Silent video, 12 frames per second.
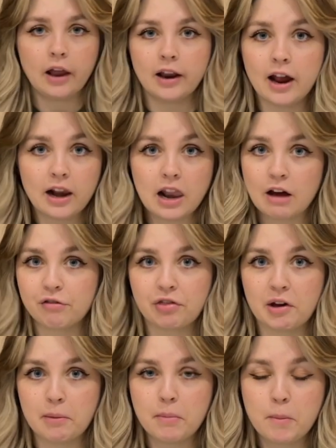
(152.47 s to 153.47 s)
and I
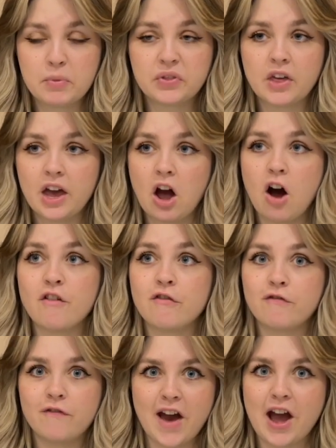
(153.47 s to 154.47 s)
love them, but they are
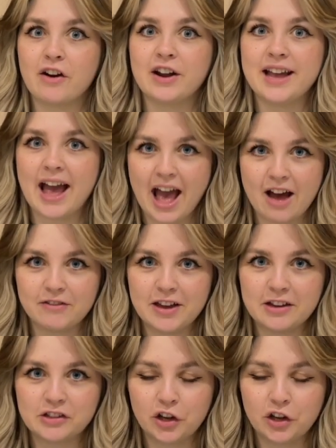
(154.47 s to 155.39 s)
very heavy.